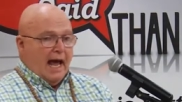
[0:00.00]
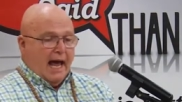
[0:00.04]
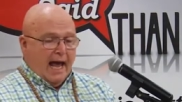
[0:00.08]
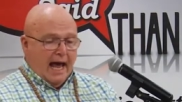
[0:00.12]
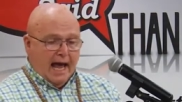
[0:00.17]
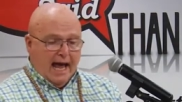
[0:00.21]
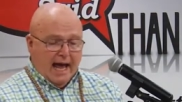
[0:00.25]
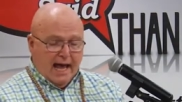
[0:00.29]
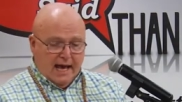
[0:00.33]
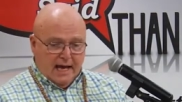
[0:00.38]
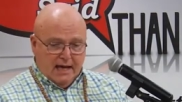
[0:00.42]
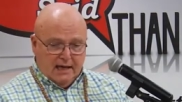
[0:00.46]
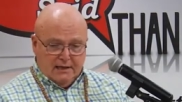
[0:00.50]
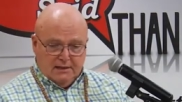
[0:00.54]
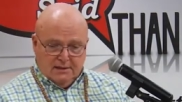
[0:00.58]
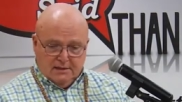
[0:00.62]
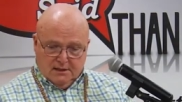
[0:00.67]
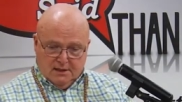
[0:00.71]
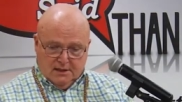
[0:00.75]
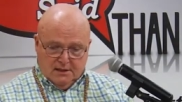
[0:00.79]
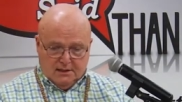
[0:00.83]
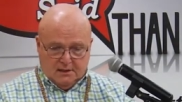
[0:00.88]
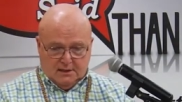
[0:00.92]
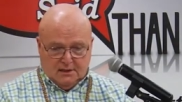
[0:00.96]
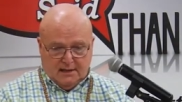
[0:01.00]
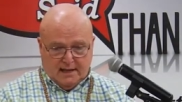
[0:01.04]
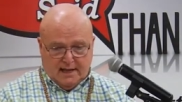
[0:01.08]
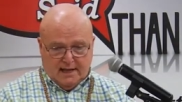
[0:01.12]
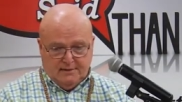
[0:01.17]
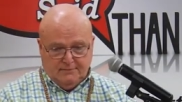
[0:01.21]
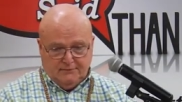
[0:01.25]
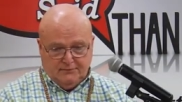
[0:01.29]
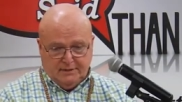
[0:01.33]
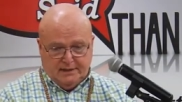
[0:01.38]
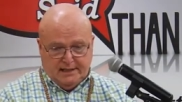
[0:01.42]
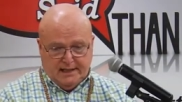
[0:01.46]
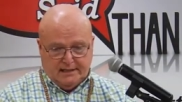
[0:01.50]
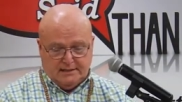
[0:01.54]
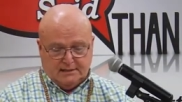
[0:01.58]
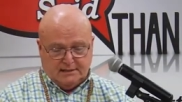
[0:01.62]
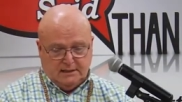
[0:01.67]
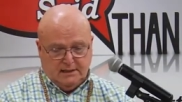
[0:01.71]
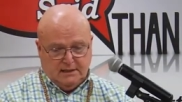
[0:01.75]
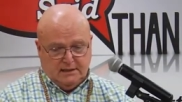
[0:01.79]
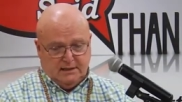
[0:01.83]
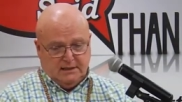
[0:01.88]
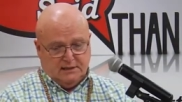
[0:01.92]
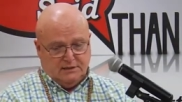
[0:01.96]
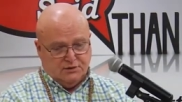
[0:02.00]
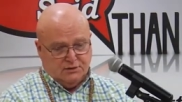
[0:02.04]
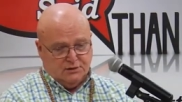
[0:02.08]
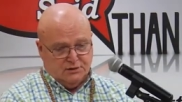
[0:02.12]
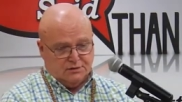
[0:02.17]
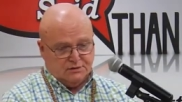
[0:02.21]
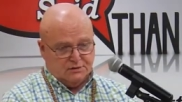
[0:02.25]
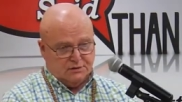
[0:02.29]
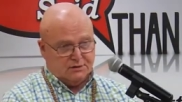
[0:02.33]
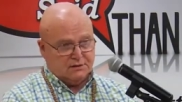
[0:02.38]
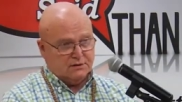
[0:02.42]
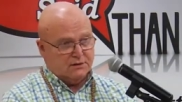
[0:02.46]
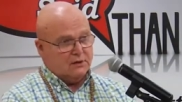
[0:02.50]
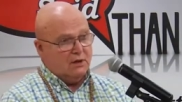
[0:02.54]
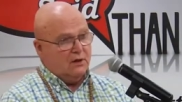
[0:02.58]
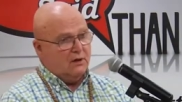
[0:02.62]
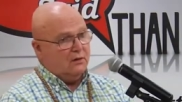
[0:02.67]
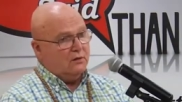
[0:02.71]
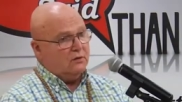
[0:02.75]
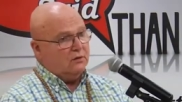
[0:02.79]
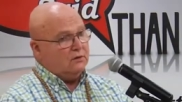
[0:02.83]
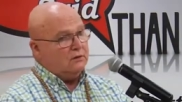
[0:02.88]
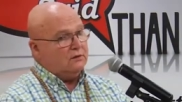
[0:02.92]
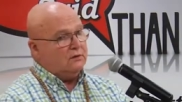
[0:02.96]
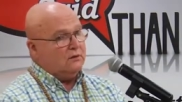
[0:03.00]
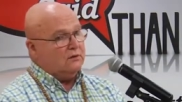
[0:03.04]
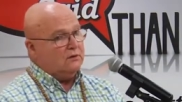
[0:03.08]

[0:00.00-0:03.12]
And every 18 inches or so